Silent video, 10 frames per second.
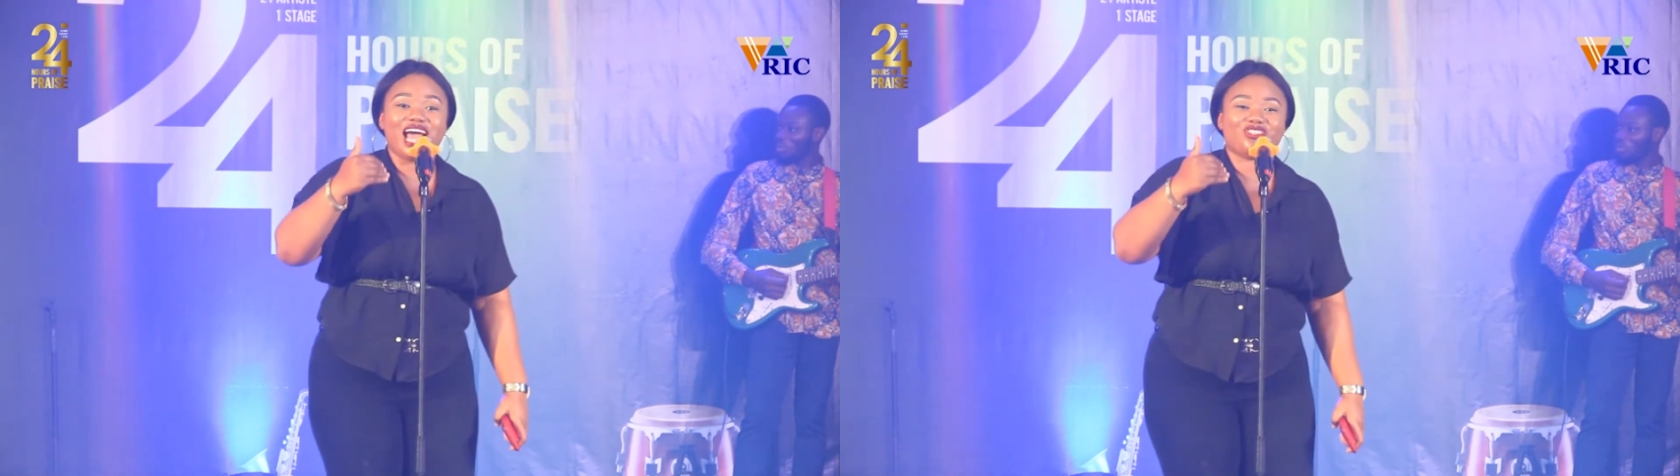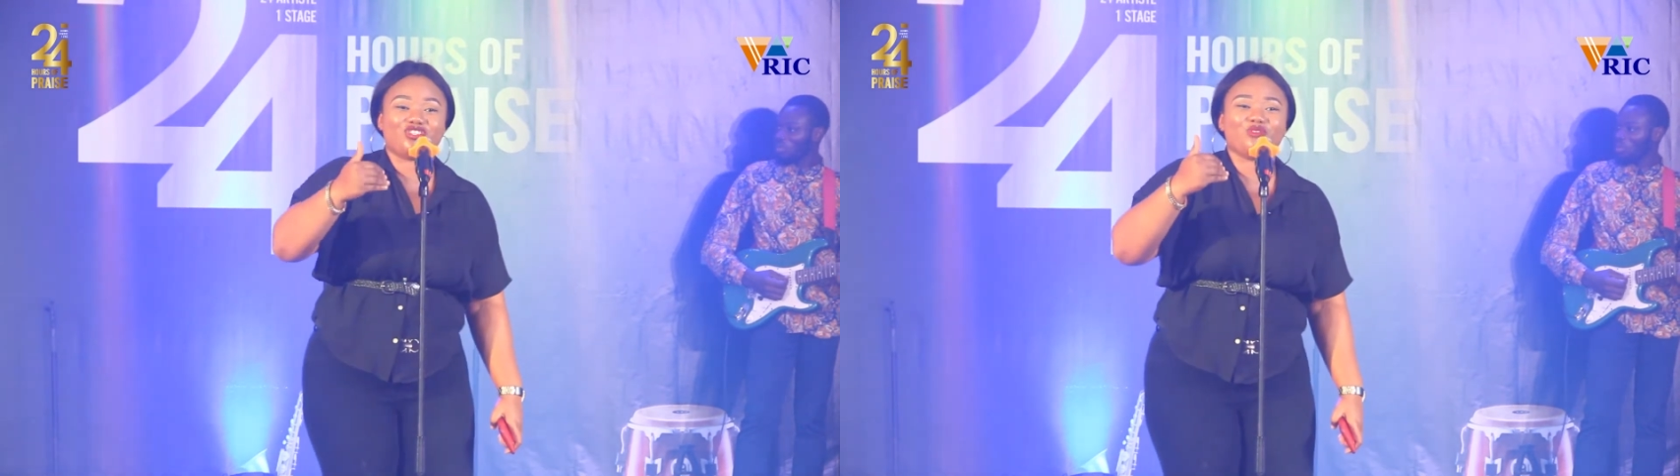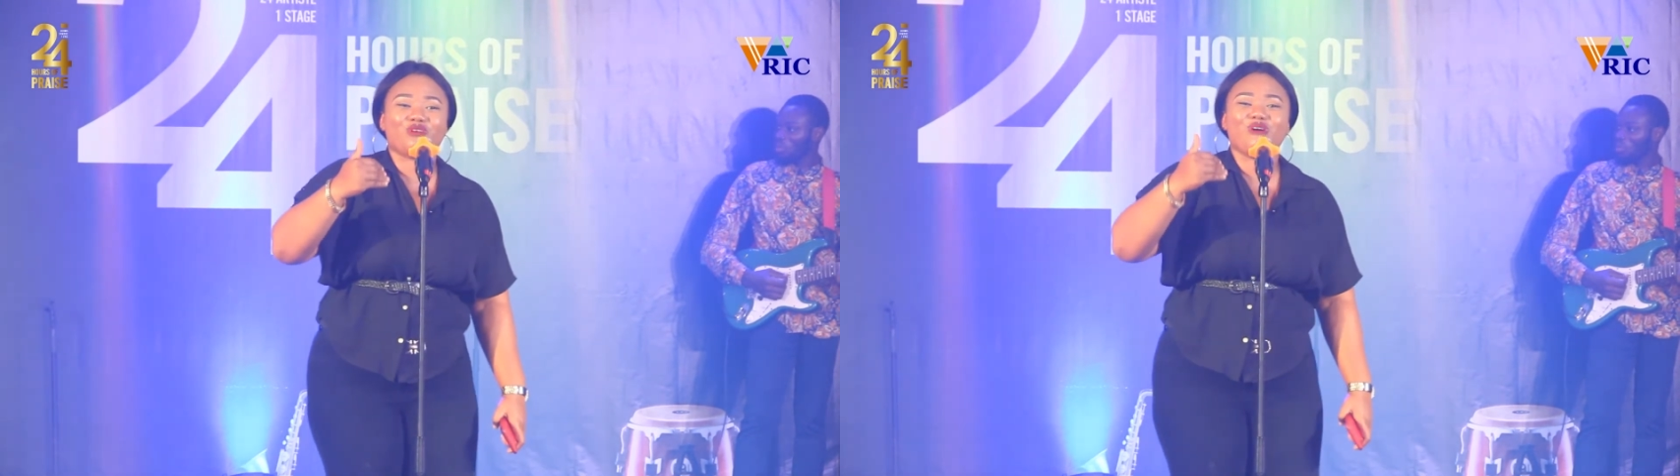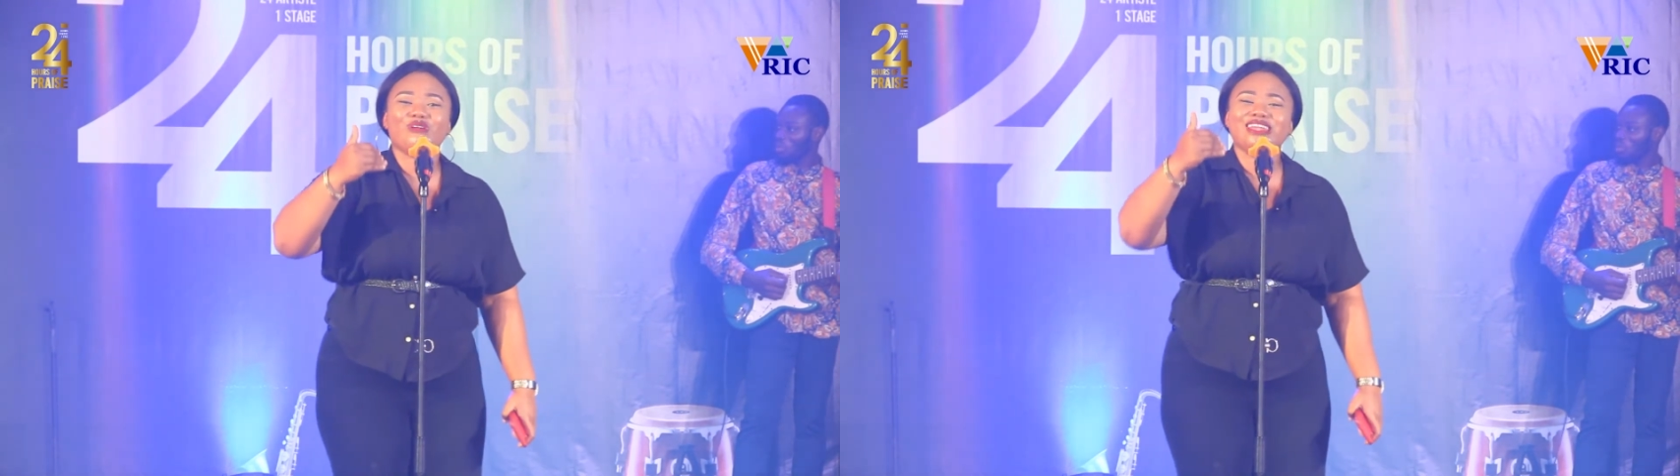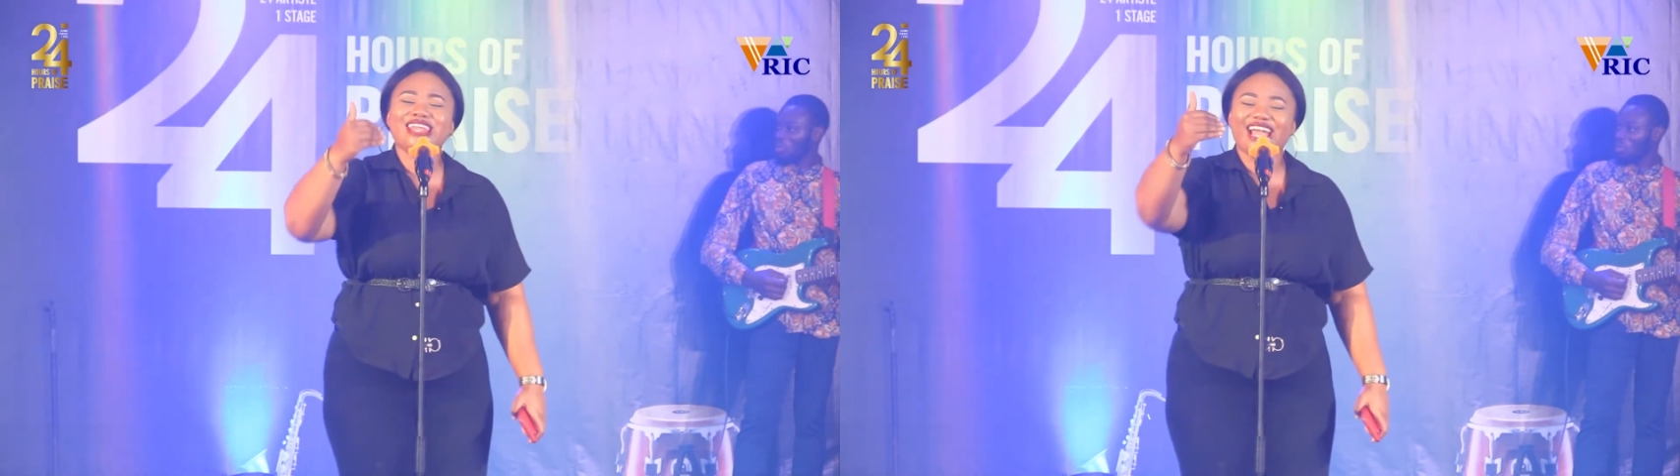as you
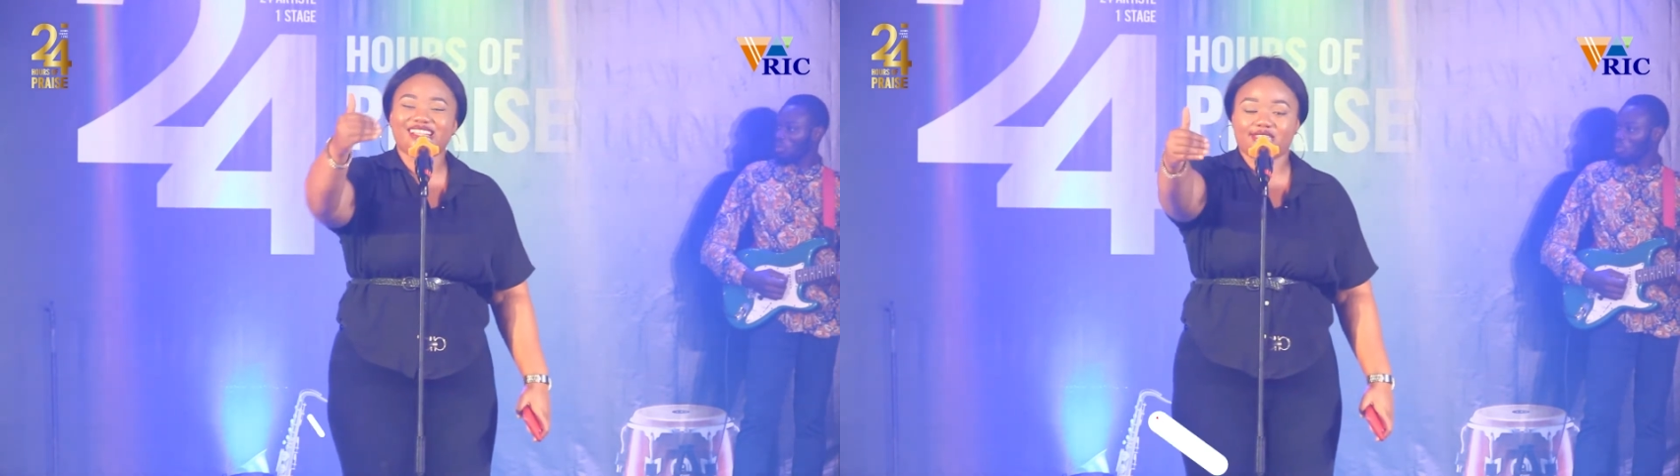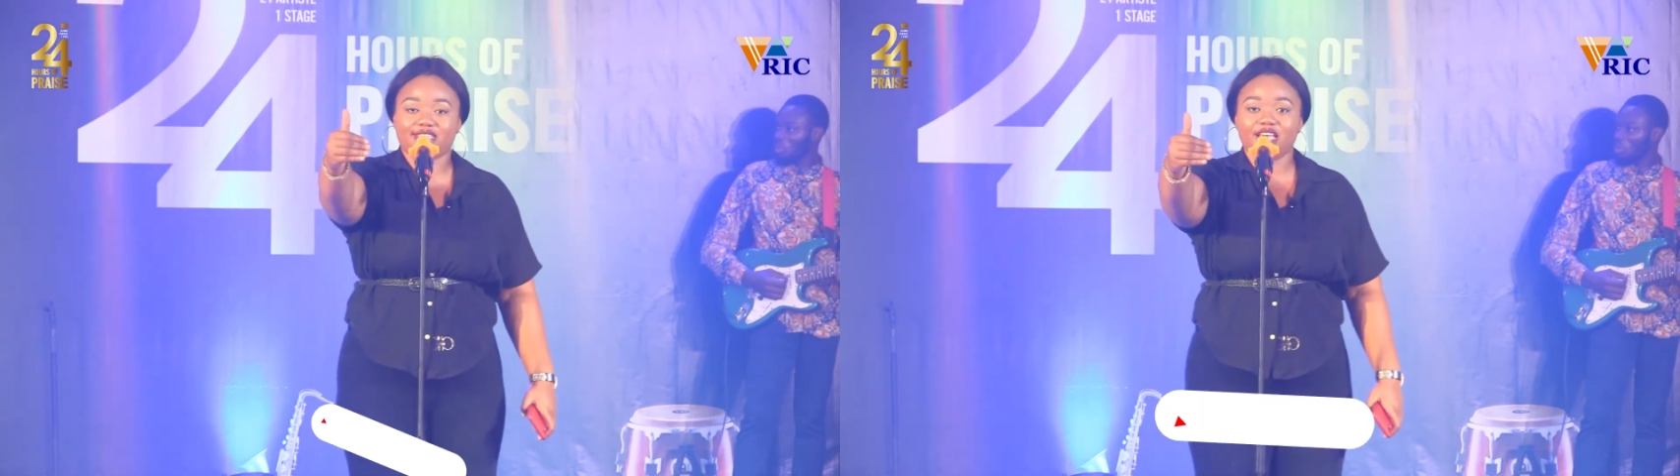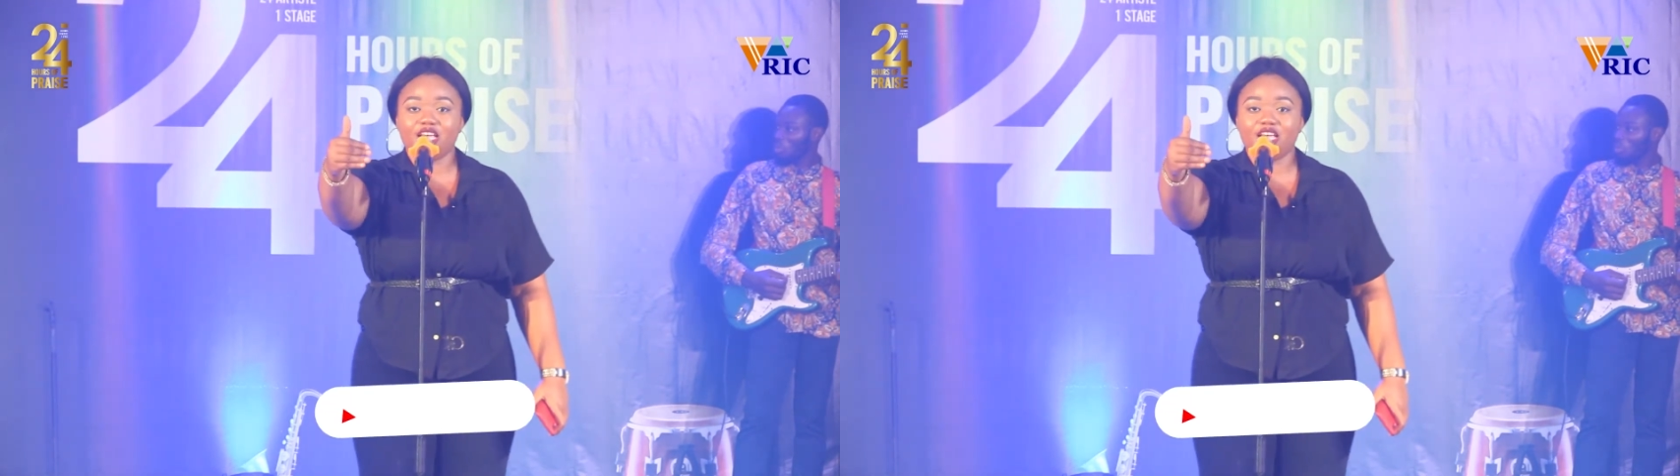connect